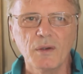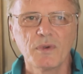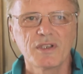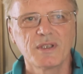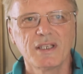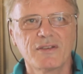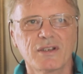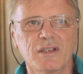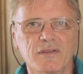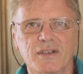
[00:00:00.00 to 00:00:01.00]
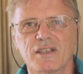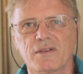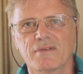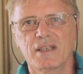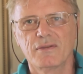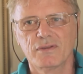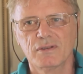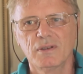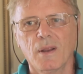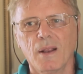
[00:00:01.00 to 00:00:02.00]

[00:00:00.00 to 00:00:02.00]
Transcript: which needs a lot of getting ready for